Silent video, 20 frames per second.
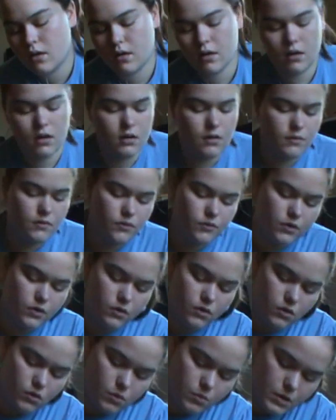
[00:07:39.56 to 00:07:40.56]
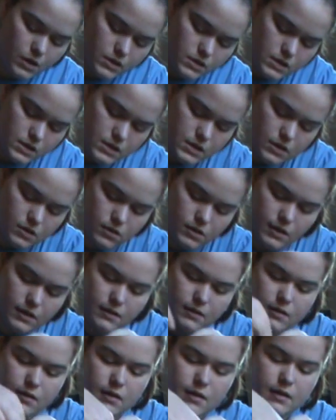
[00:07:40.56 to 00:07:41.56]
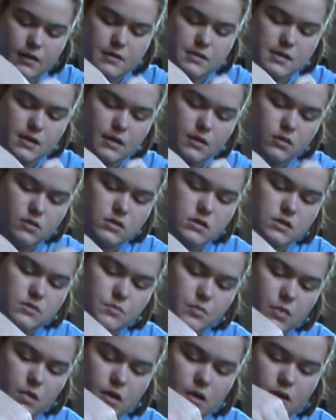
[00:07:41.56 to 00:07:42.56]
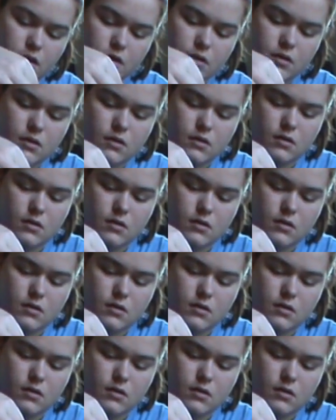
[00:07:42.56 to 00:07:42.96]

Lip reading: Now I have a few little pieces here. I guess I could spike.